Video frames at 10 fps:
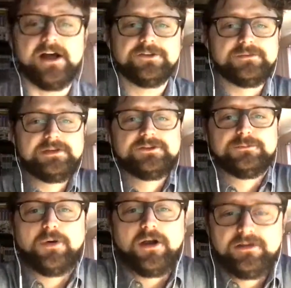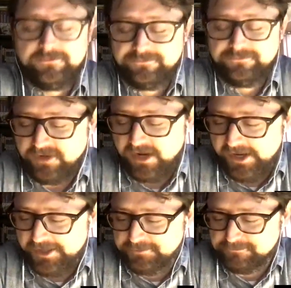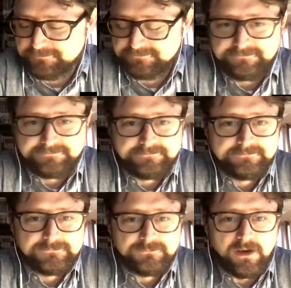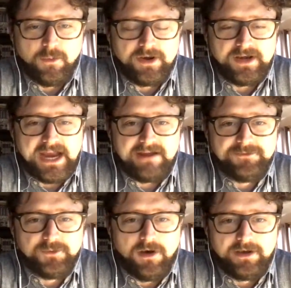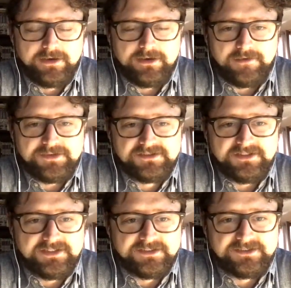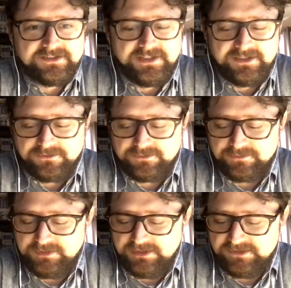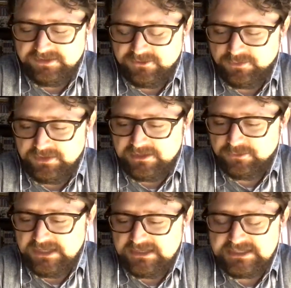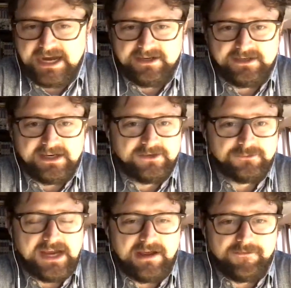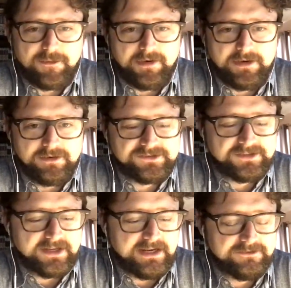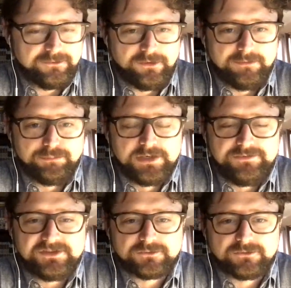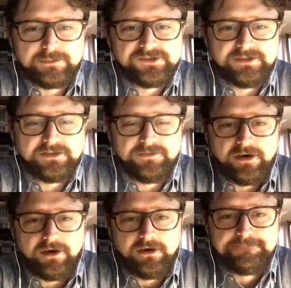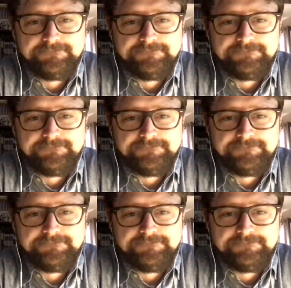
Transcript: So part of why we wanted to have you on, obviously, is as we indicated and as we have up on our site as a sort of brief description of our